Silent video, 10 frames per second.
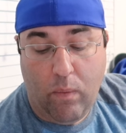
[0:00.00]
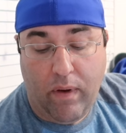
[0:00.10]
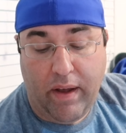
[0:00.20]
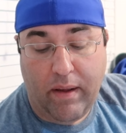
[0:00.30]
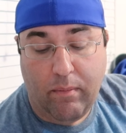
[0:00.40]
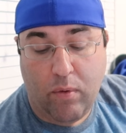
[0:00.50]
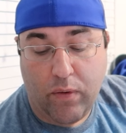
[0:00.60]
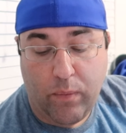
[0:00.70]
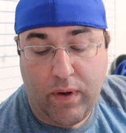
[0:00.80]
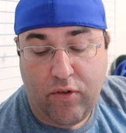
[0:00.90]
one
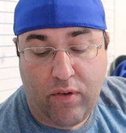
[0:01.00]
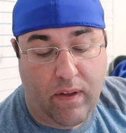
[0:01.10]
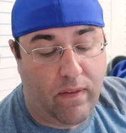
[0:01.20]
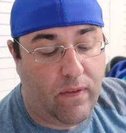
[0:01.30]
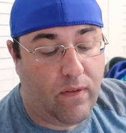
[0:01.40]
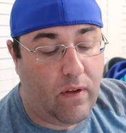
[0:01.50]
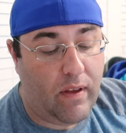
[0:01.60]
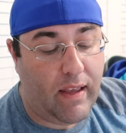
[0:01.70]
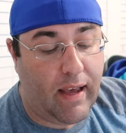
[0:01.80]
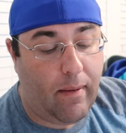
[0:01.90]
more switch, and so
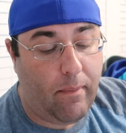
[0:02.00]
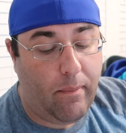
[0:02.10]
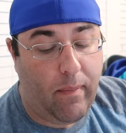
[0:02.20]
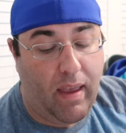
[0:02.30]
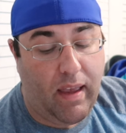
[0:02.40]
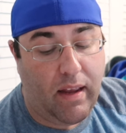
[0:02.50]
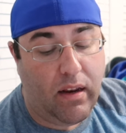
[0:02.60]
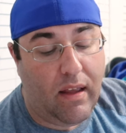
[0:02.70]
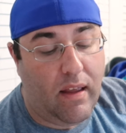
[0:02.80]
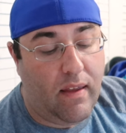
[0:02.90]
he got
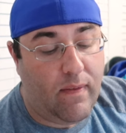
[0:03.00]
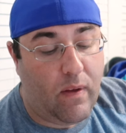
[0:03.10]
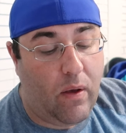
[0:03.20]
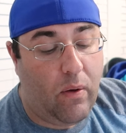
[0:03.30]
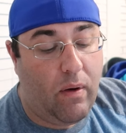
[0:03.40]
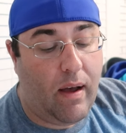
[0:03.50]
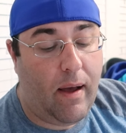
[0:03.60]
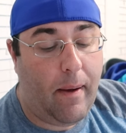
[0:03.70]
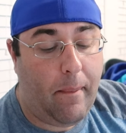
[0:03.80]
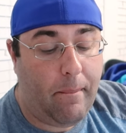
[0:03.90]
made. So
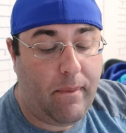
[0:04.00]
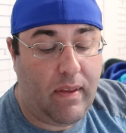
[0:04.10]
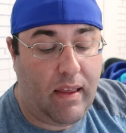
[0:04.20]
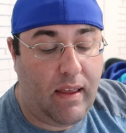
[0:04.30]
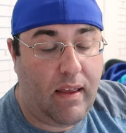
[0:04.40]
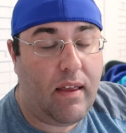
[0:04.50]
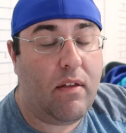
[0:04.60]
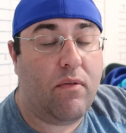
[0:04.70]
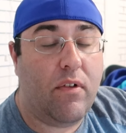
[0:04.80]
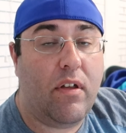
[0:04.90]
um,
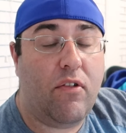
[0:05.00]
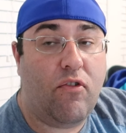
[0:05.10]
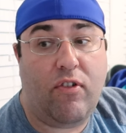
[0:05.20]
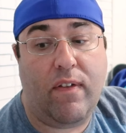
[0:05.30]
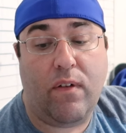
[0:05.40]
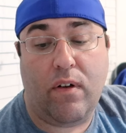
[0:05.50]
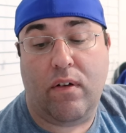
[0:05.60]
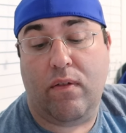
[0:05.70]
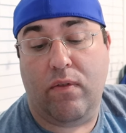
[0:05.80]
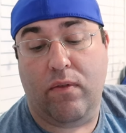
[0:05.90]
he, she
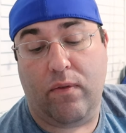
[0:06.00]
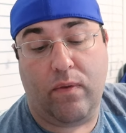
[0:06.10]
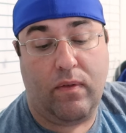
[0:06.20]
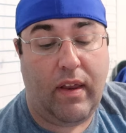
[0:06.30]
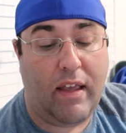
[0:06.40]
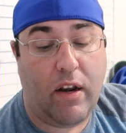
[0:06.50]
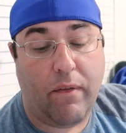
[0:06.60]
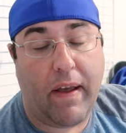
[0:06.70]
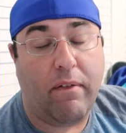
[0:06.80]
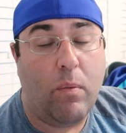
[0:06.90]
start, was taking
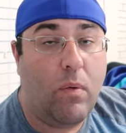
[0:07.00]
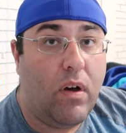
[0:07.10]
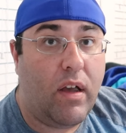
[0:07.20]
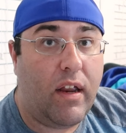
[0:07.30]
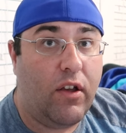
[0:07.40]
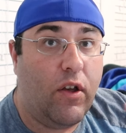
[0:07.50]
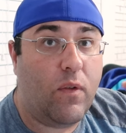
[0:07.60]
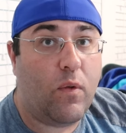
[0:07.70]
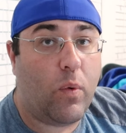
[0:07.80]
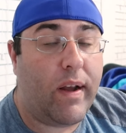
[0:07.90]
over everyone and
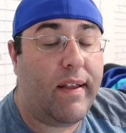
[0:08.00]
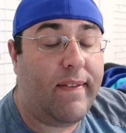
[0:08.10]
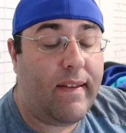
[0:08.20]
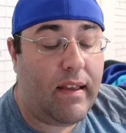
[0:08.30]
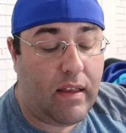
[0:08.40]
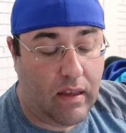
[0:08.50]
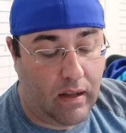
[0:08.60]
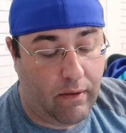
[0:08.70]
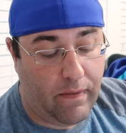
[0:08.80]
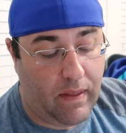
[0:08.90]
goes crazy
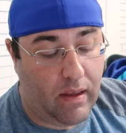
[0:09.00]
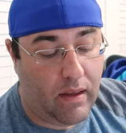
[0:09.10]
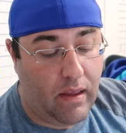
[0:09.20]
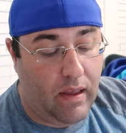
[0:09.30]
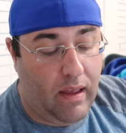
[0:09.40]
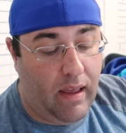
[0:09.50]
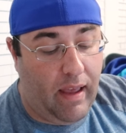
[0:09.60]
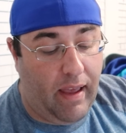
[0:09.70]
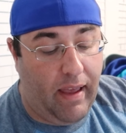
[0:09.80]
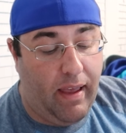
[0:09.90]
and everything,
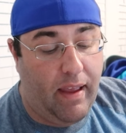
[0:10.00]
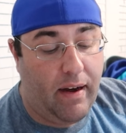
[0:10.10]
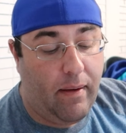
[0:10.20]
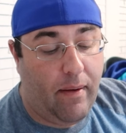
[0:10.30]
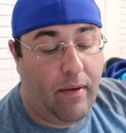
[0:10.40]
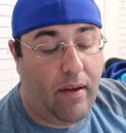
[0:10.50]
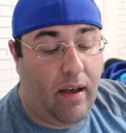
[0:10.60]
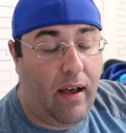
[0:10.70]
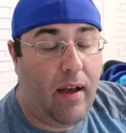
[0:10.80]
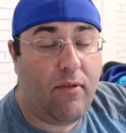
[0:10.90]
and
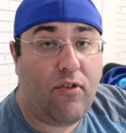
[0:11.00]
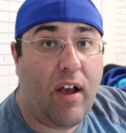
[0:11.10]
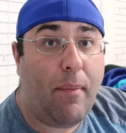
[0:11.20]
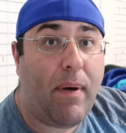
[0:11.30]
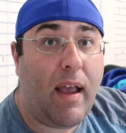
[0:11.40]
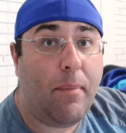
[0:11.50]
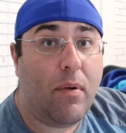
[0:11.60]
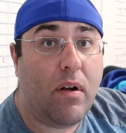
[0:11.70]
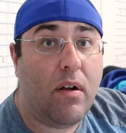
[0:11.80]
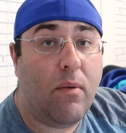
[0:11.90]
uh, shot
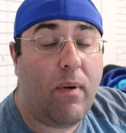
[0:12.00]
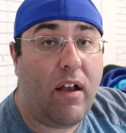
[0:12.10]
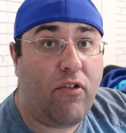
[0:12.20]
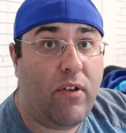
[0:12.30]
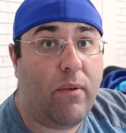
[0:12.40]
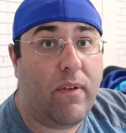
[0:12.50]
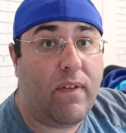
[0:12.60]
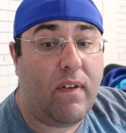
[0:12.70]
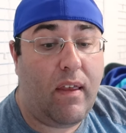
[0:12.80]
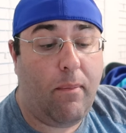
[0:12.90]
Piper while she
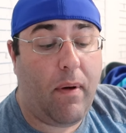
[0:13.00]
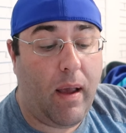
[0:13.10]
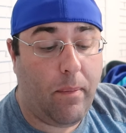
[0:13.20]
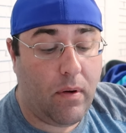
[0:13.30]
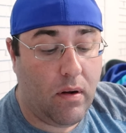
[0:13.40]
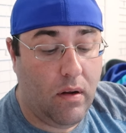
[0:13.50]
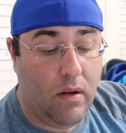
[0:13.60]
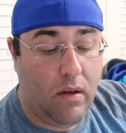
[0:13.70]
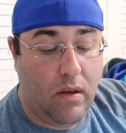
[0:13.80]
was in Piper,